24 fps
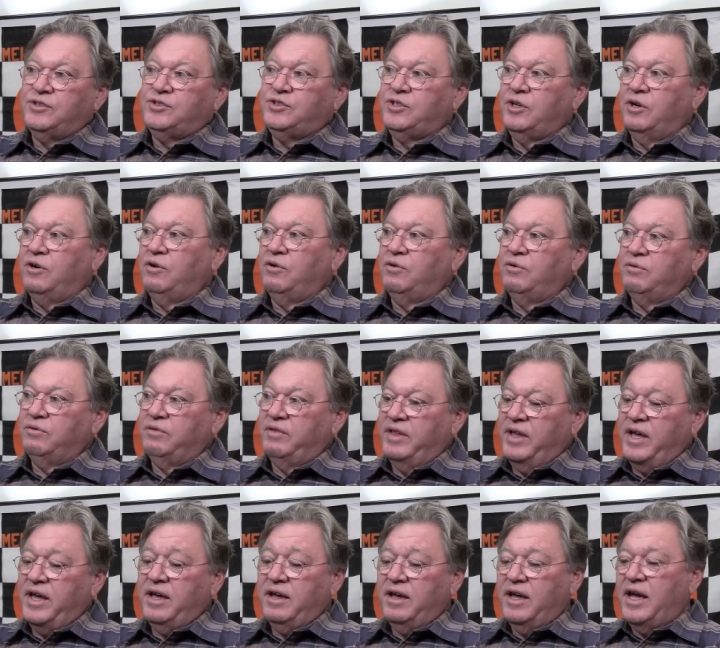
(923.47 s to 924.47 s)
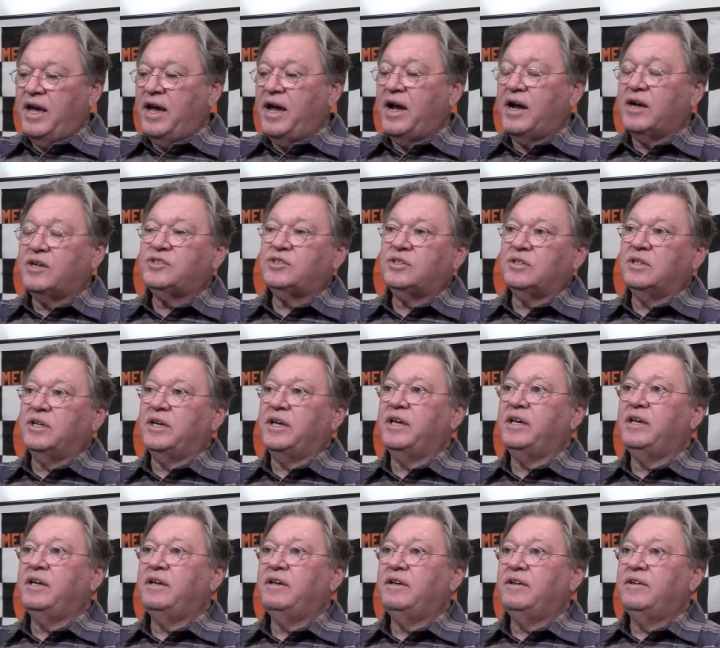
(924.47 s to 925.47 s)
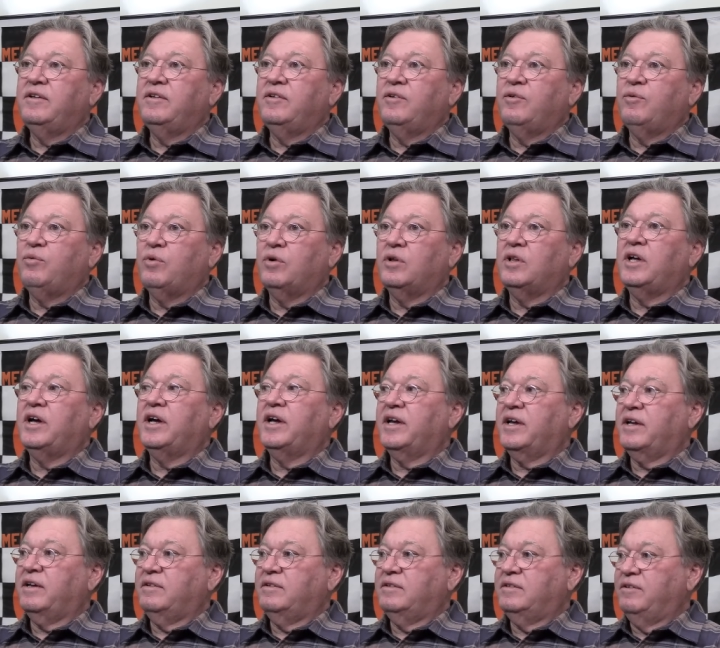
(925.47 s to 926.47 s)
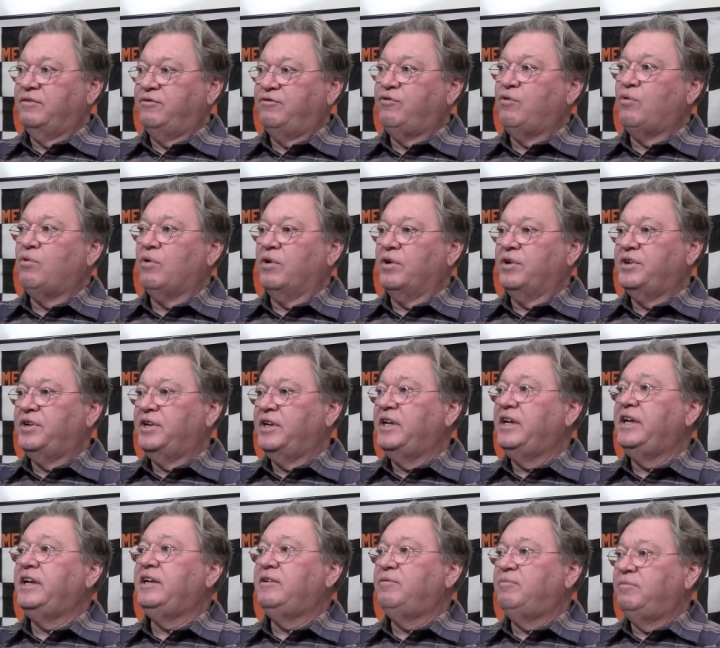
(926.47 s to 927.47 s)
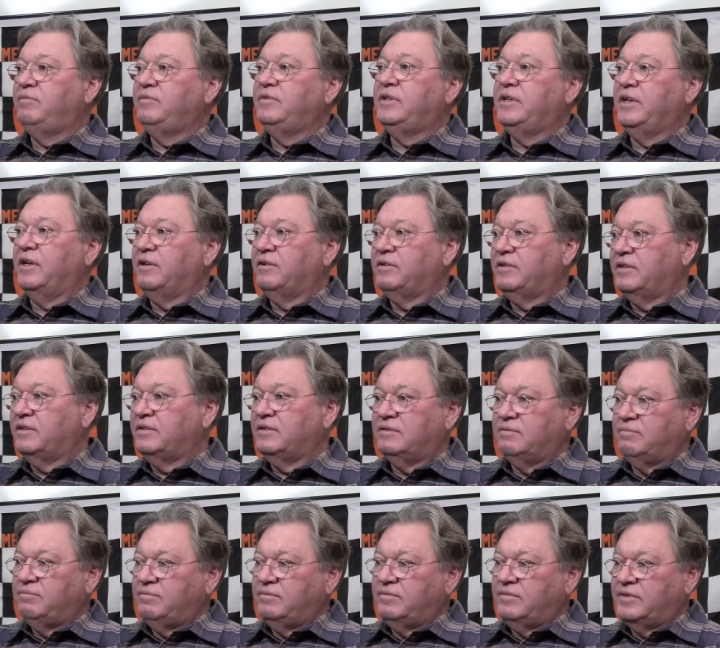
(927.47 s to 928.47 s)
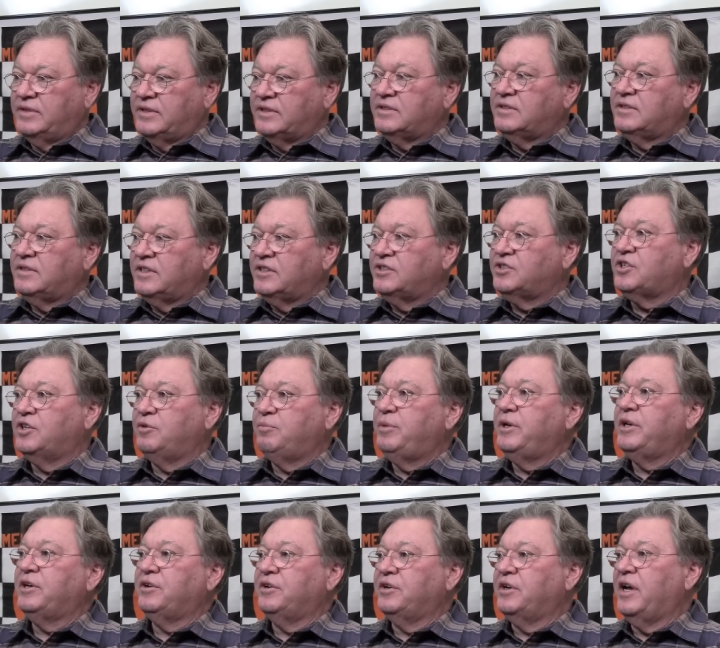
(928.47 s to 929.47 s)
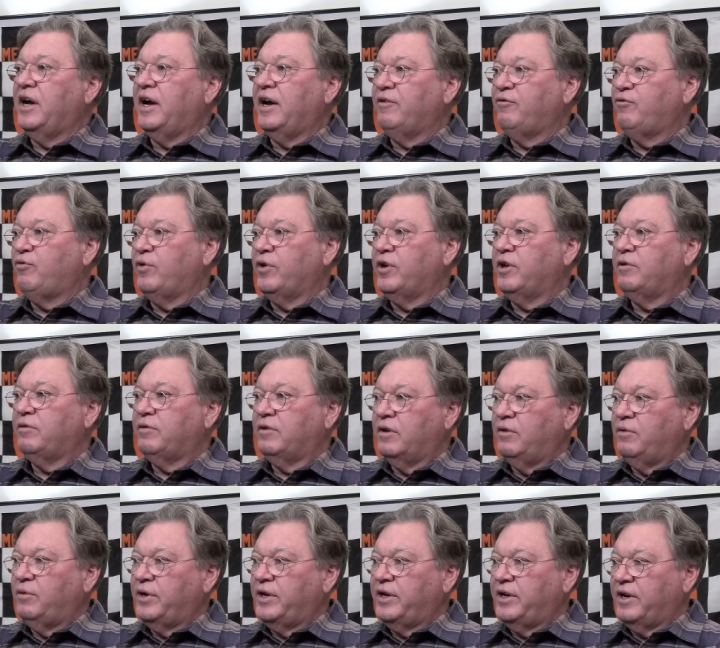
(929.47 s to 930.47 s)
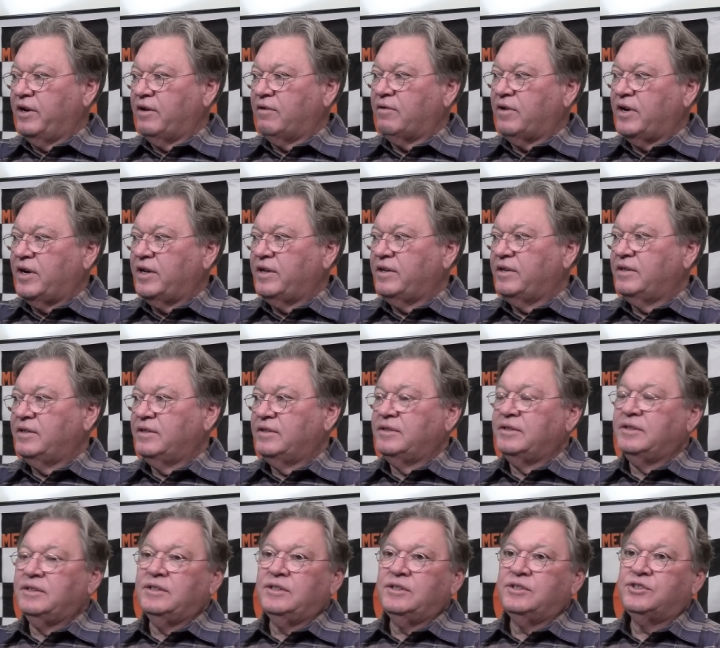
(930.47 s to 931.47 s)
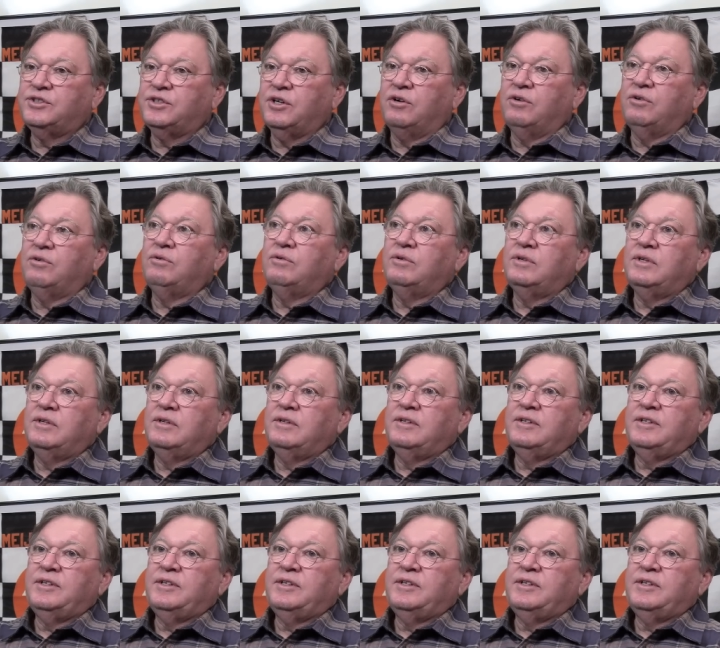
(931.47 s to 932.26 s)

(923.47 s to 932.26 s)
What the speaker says: and so they actually were like to Ford, you need, you know, this could be a good guy for you, go in here, right? So